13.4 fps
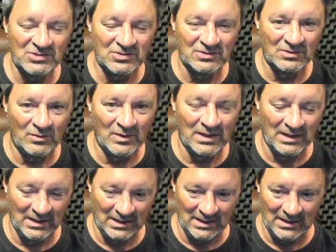sure that we
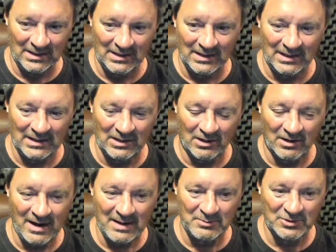uh, are
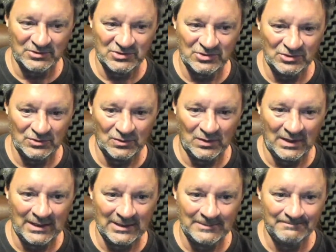able to
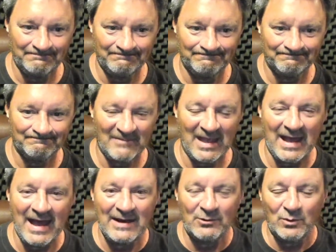um,
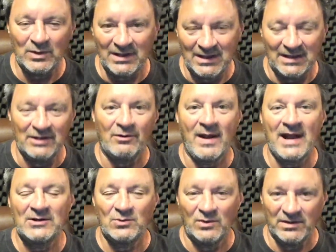adequately
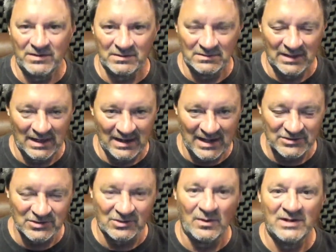interact with and, and
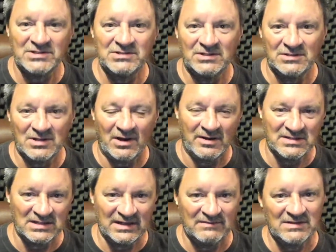answer questions. I
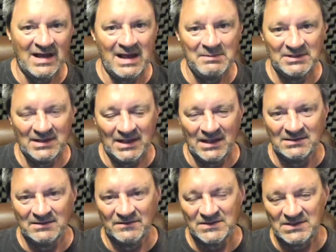always leave time at the
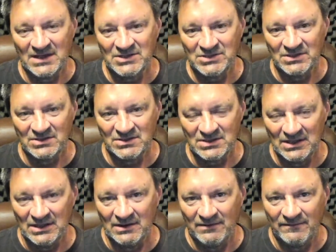end of the sessions
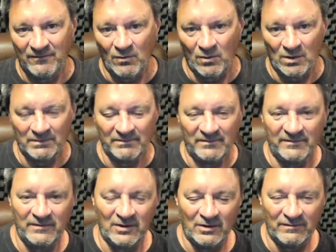for,
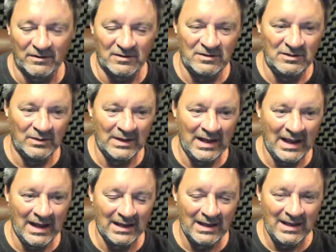for you know, for Q and
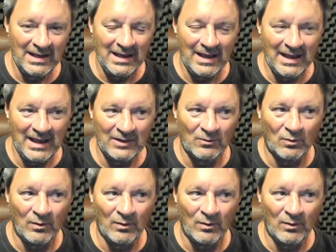A. And